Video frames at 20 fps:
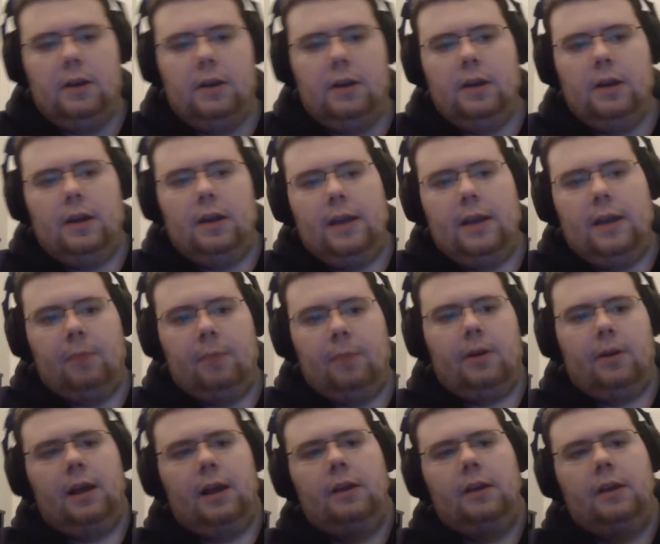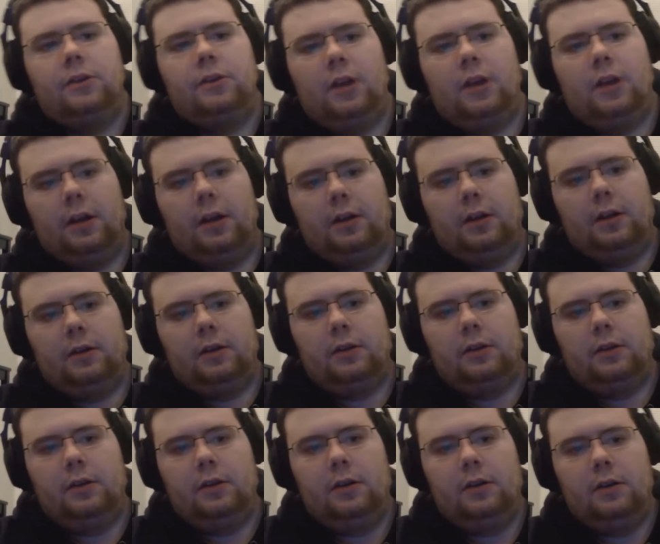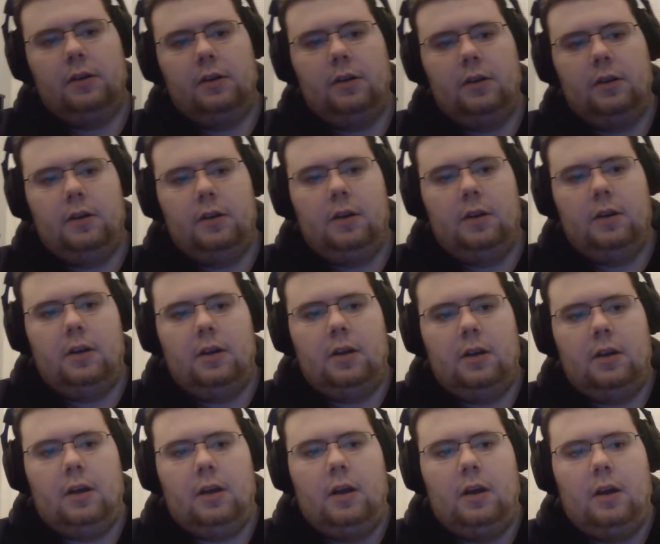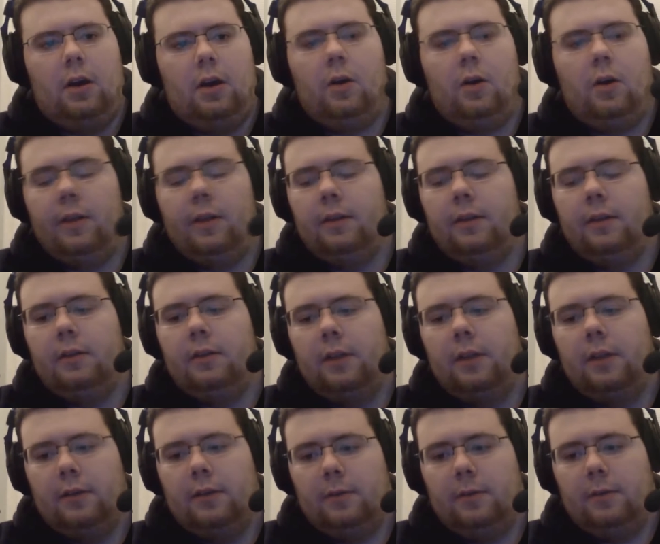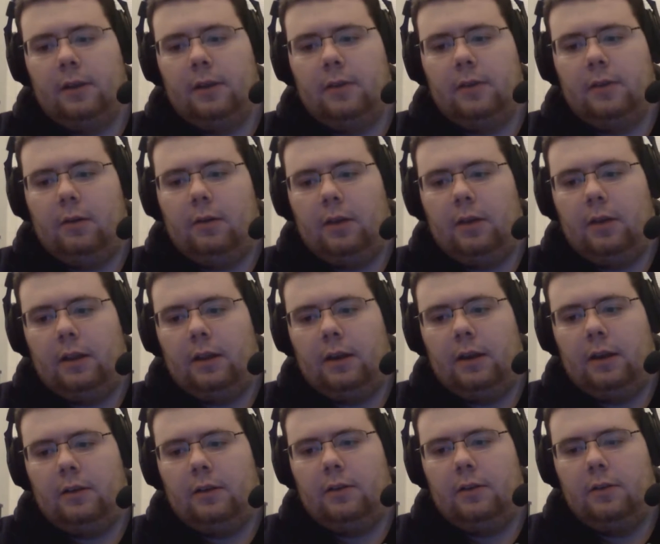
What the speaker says: I kept running out of junk. That's something else I really liked.